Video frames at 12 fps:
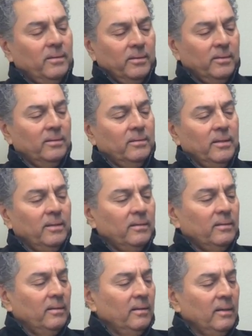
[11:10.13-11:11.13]
because
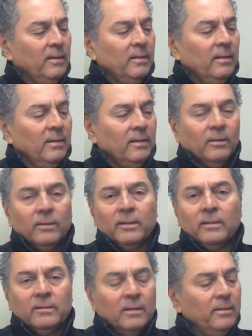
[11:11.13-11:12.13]
here on the
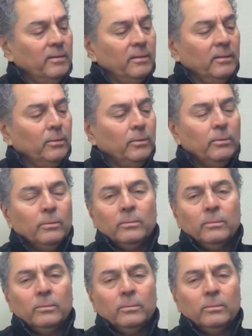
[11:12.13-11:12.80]
guitar you can do,